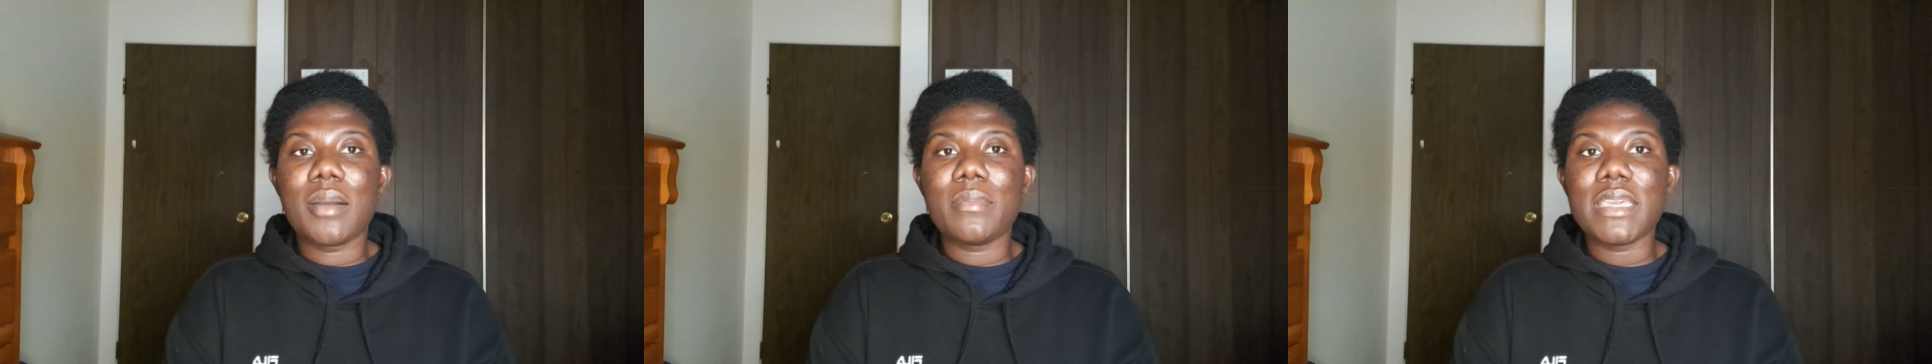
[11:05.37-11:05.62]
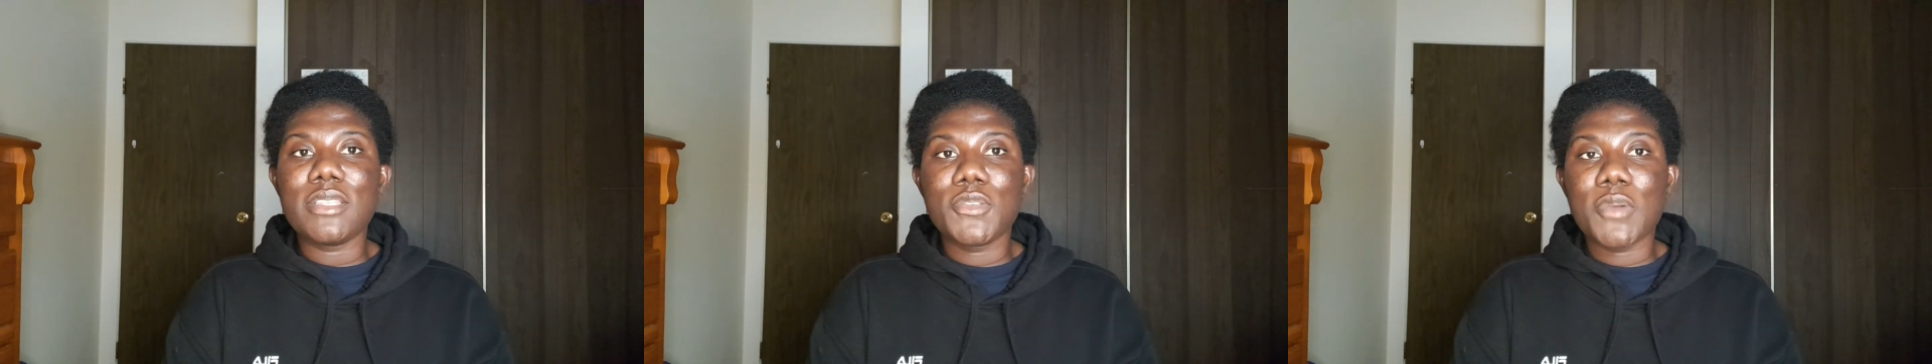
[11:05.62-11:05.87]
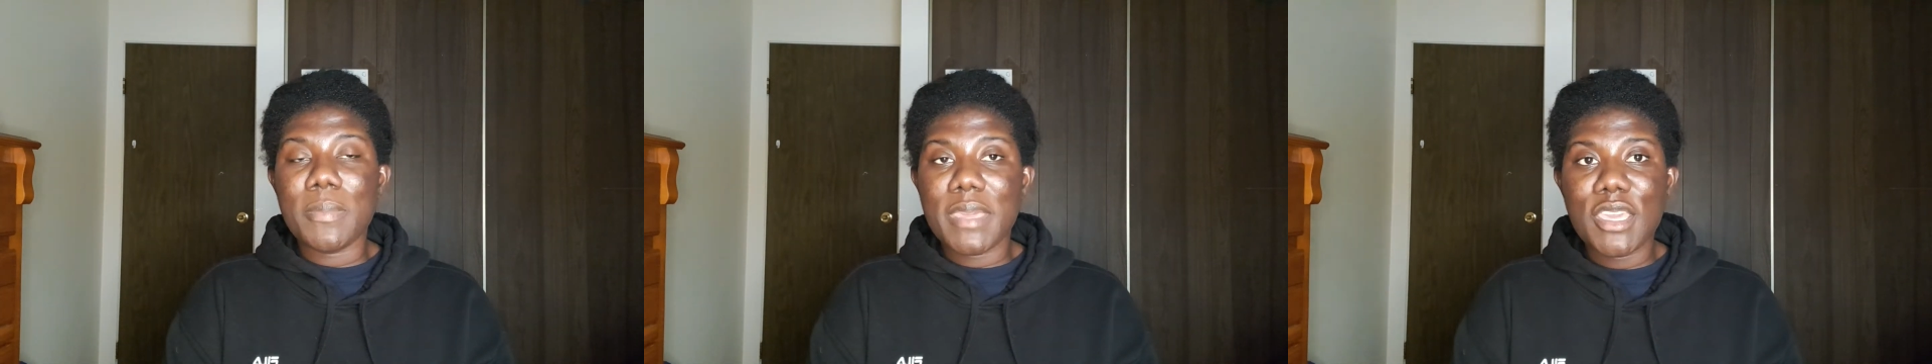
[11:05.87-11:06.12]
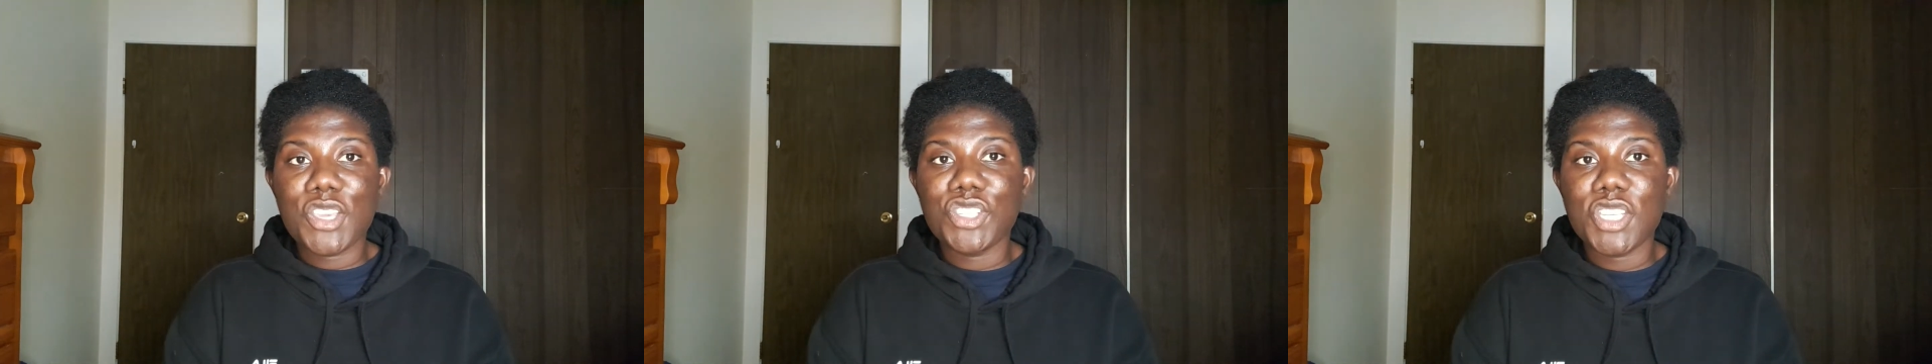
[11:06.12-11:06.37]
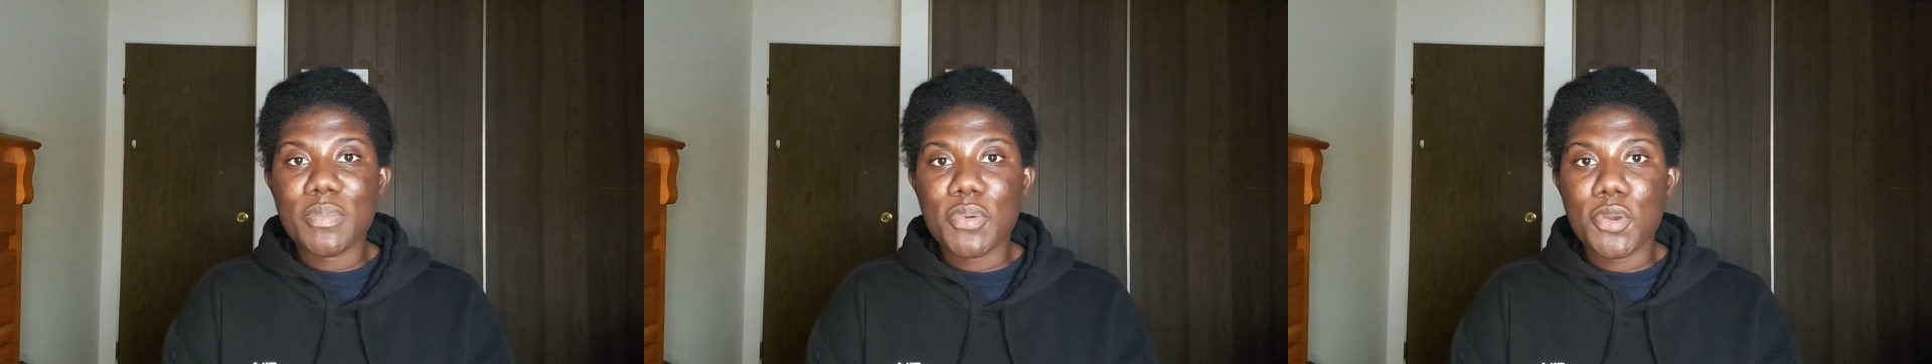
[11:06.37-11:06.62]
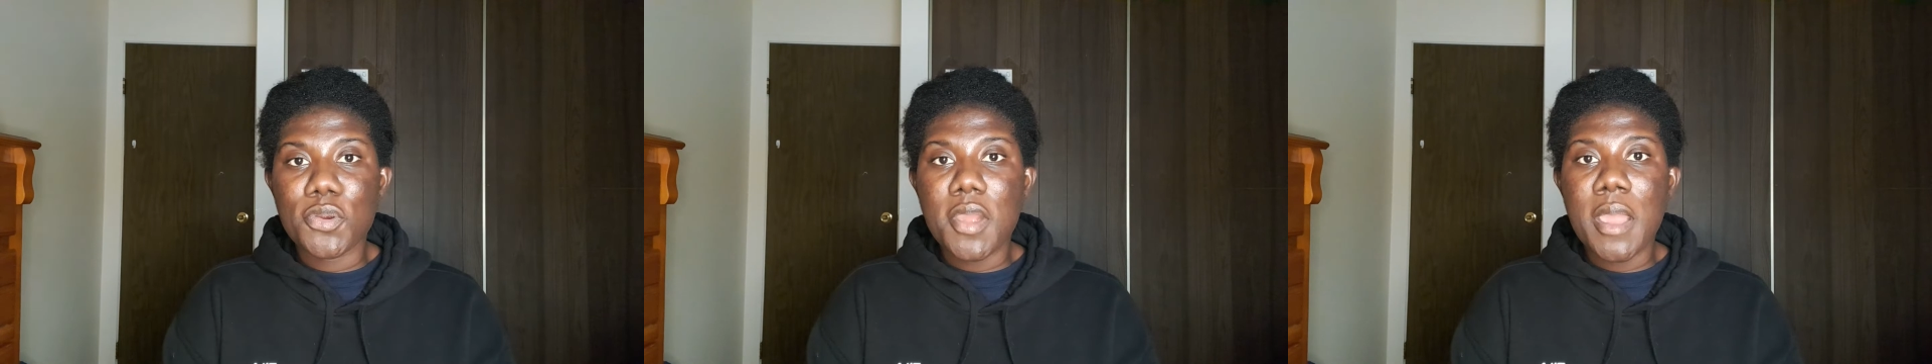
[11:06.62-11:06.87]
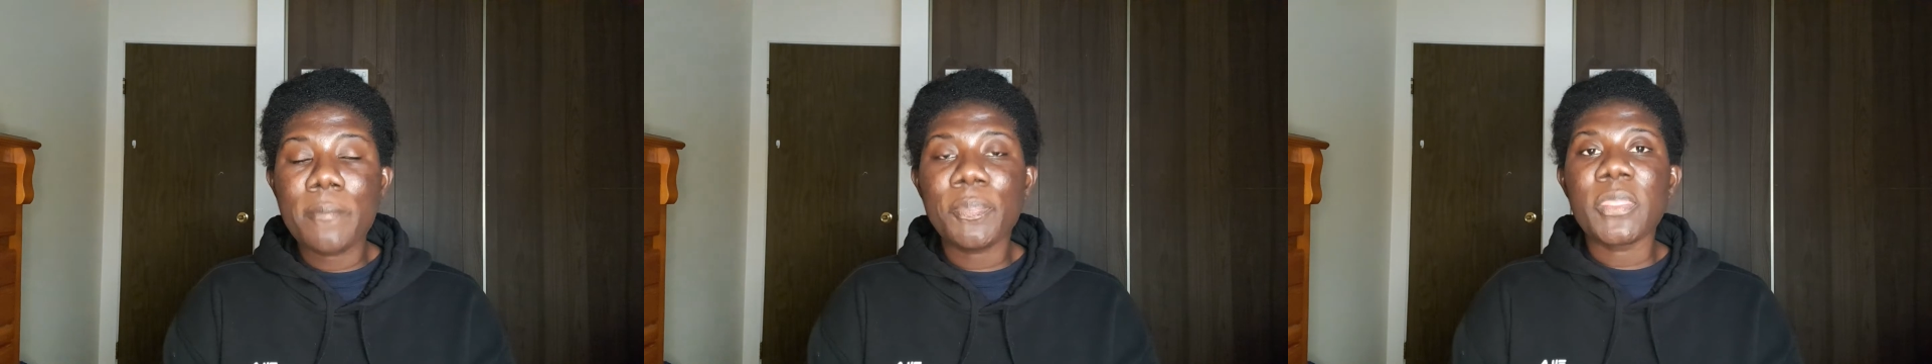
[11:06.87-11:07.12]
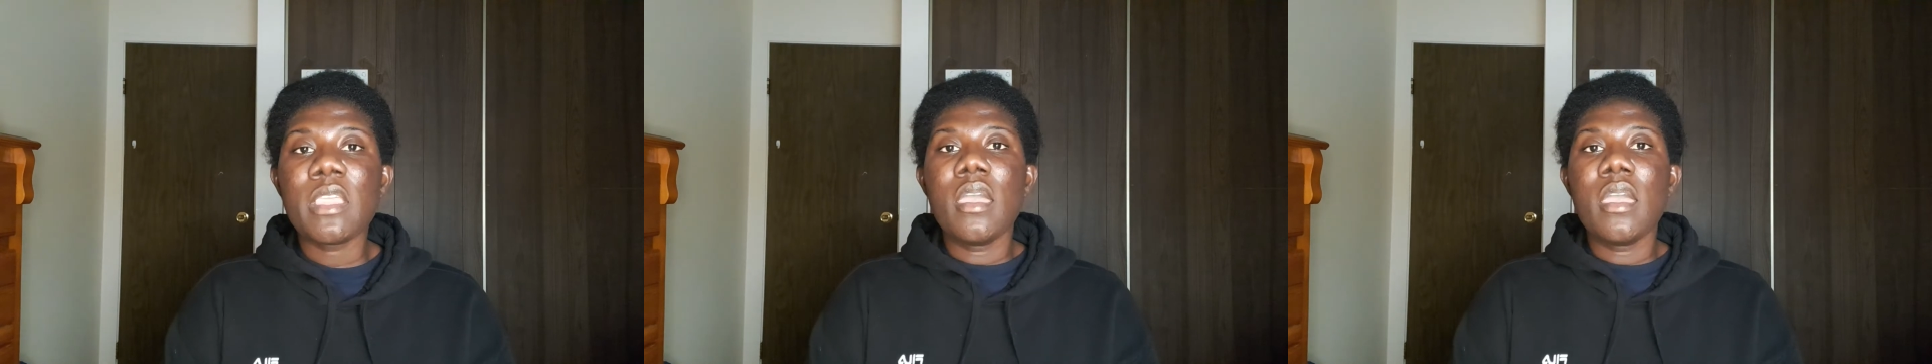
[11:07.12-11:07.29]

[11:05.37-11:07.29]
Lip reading: into a PhD program,